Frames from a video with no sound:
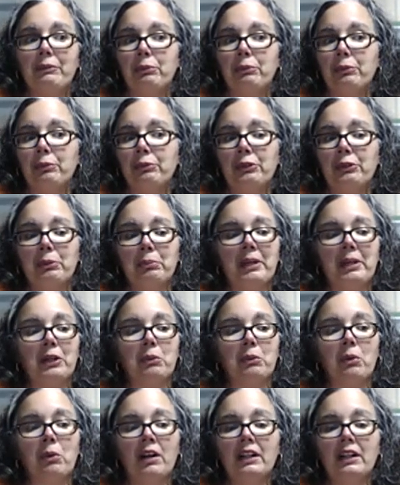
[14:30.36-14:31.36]
no matter
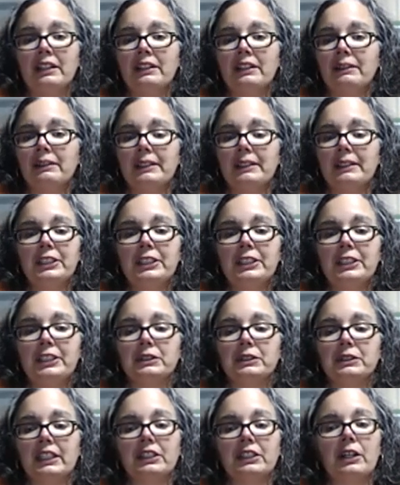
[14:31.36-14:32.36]
what, and the teacher's
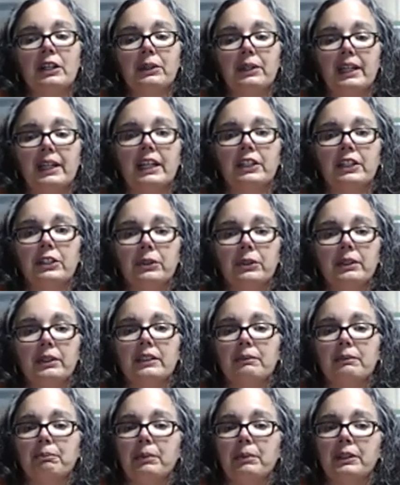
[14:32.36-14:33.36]
like, no, you got to do it,
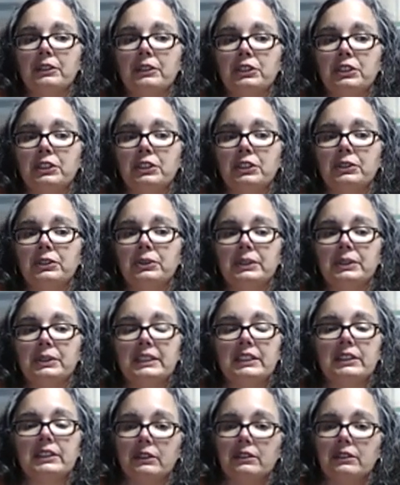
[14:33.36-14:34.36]
but you
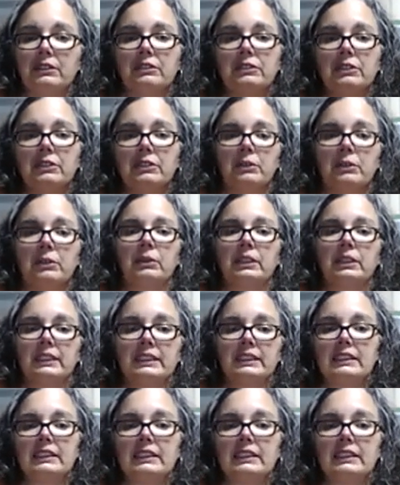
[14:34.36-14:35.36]
still don't
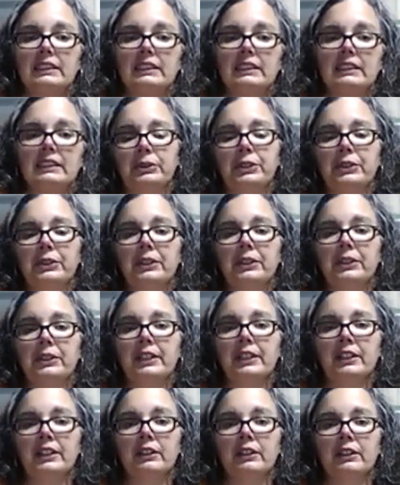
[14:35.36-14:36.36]
listen to your
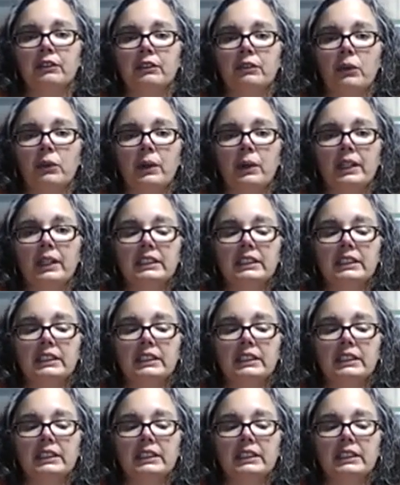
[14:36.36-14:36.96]
inner voice.